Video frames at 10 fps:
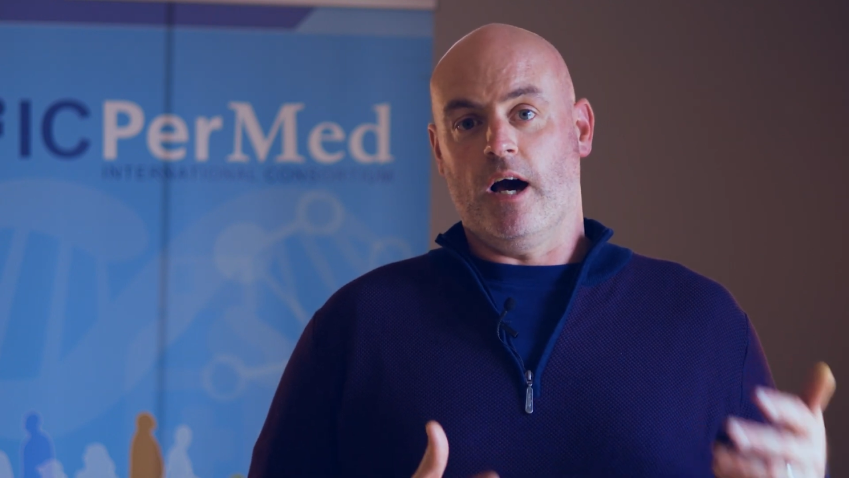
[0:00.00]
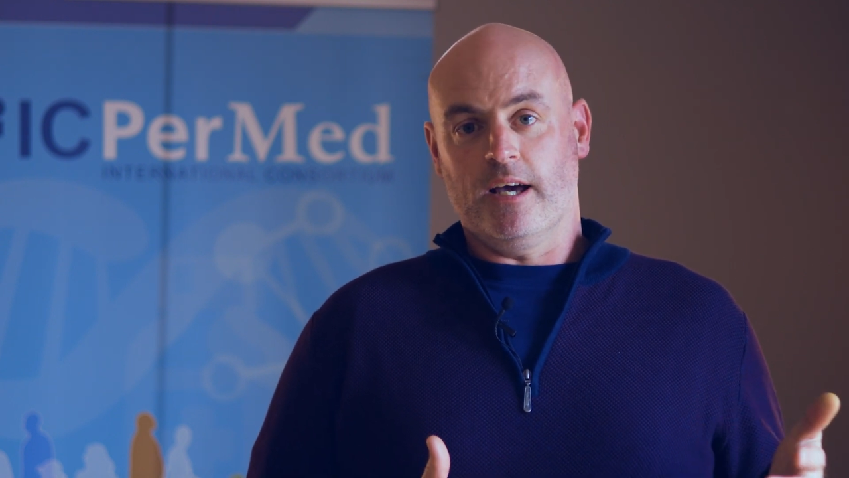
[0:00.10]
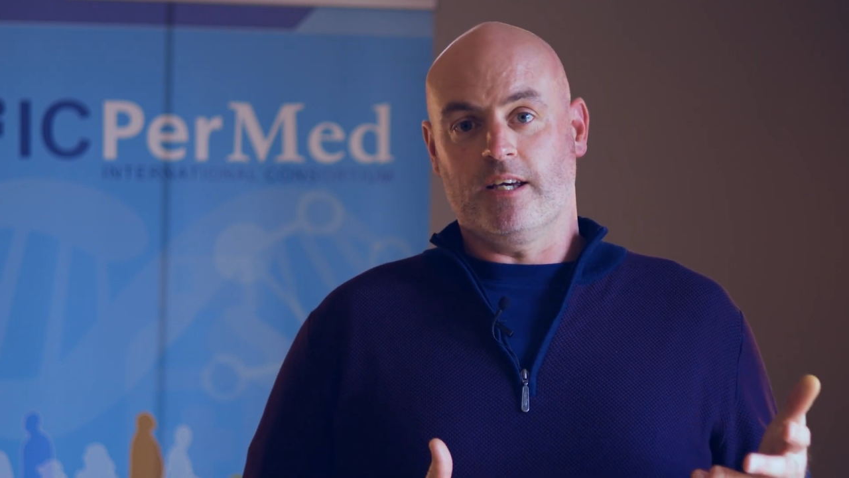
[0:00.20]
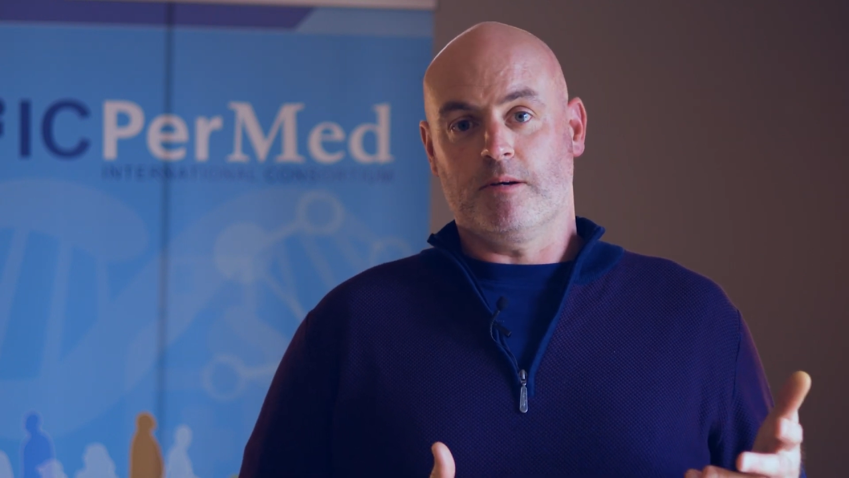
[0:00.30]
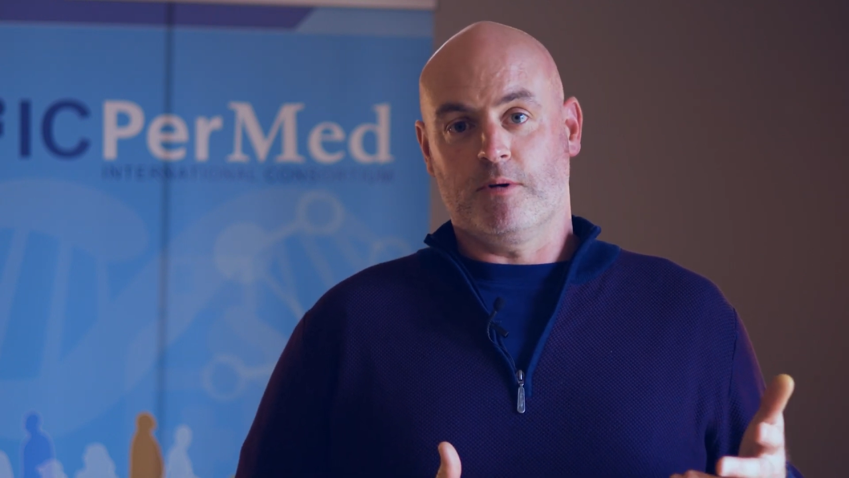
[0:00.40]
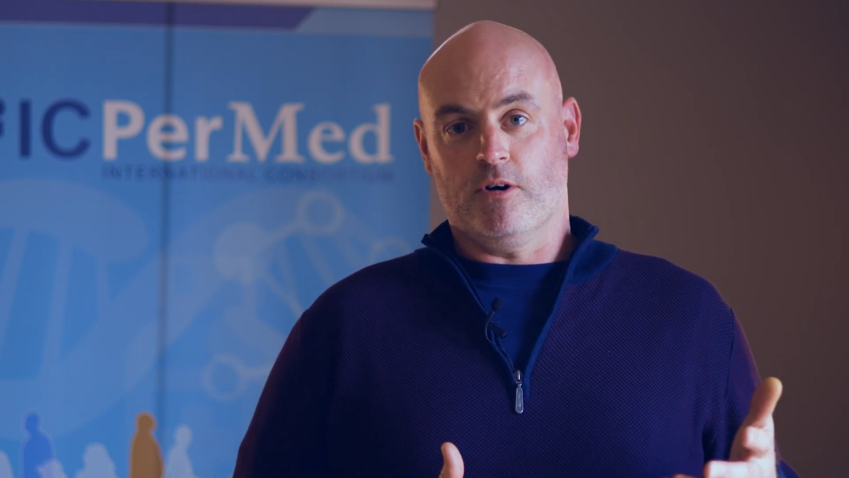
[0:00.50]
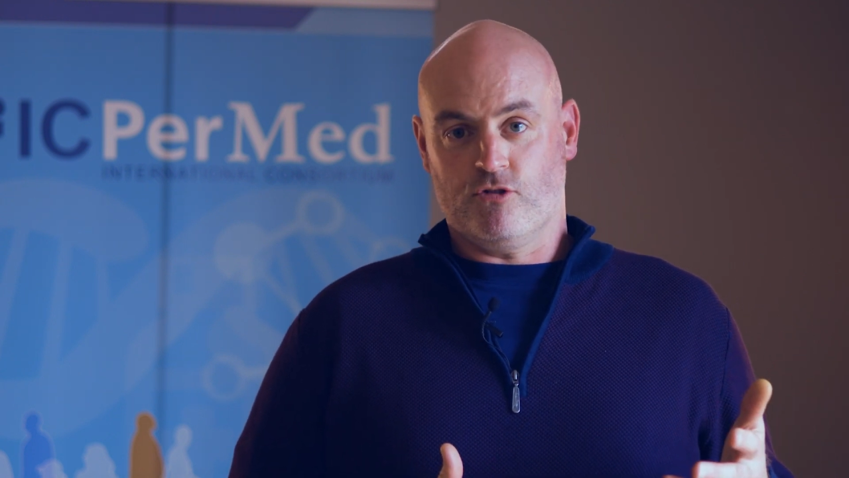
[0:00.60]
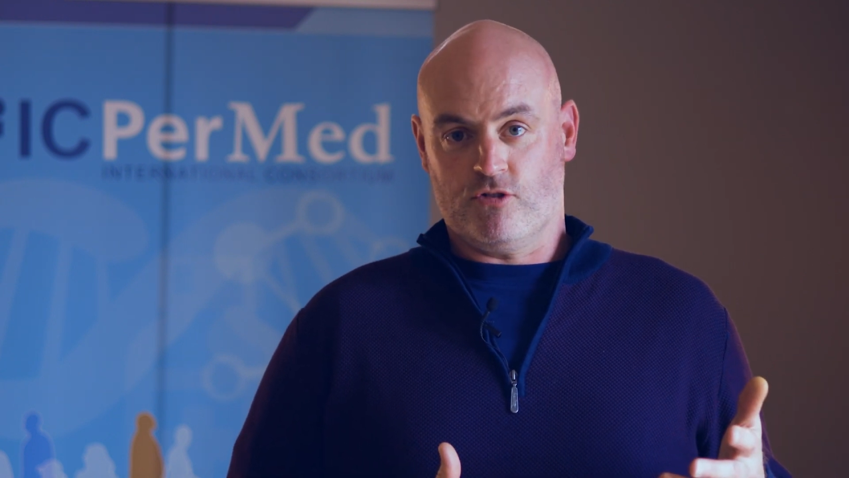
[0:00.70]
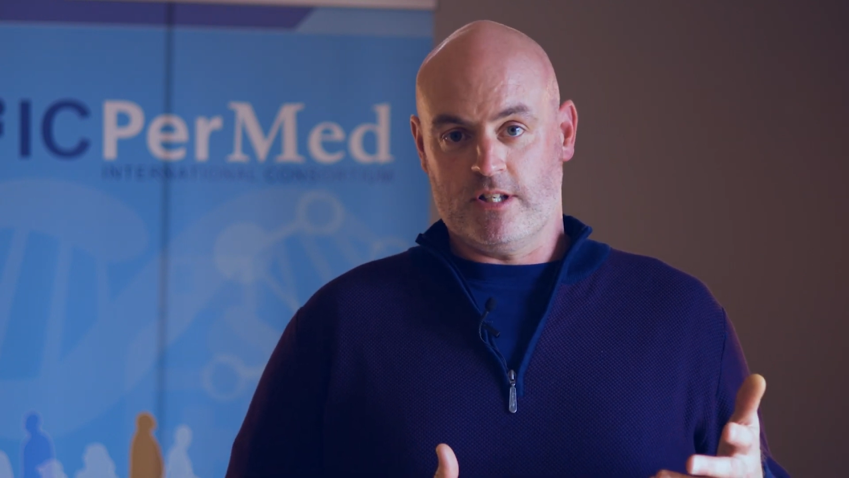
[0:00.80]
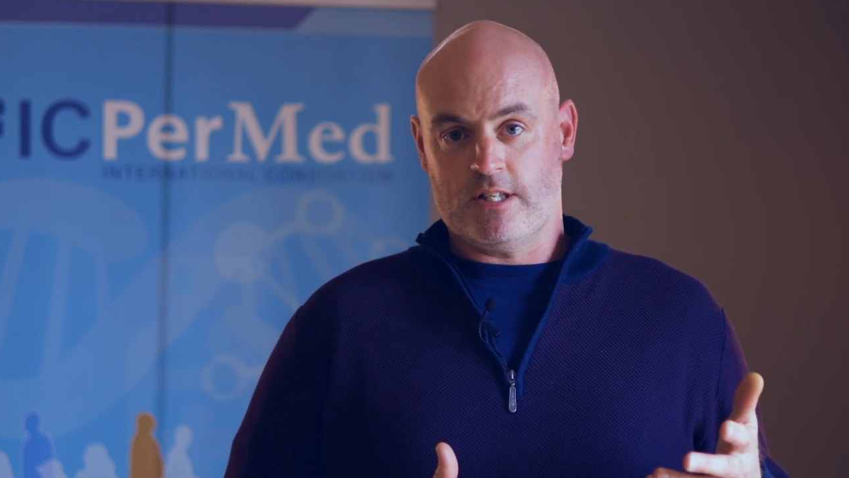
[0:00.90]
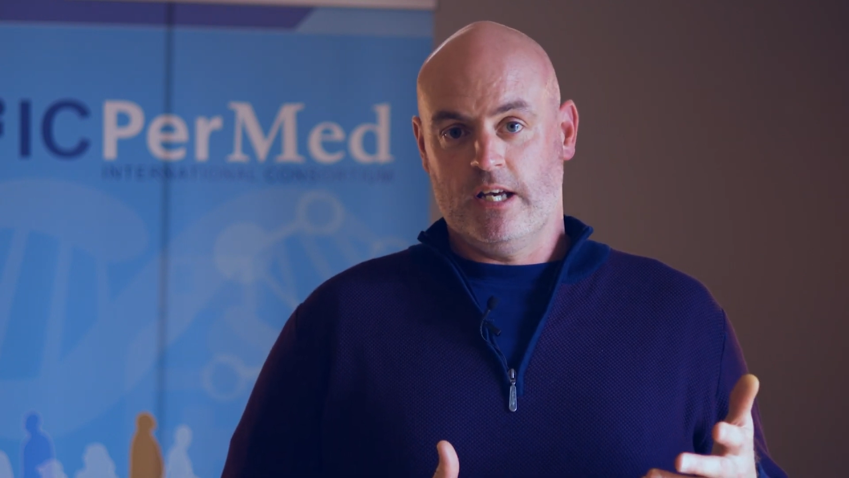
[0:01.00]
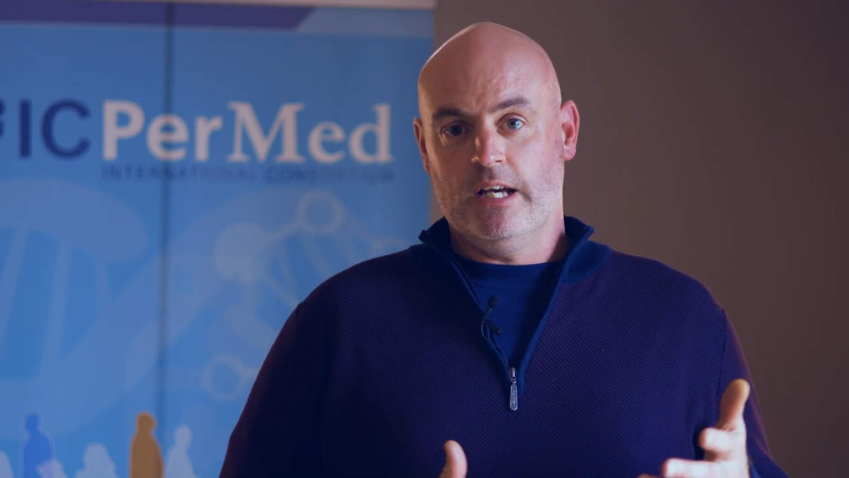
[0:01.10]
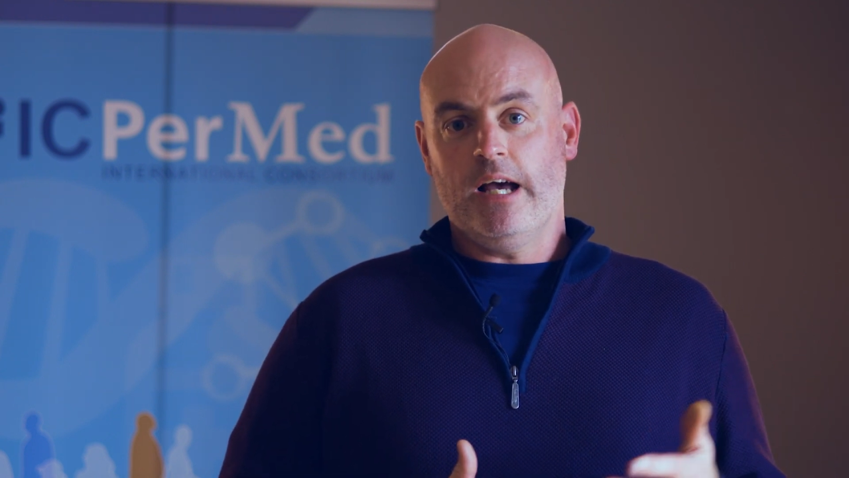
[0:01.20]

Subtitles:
high-income countries,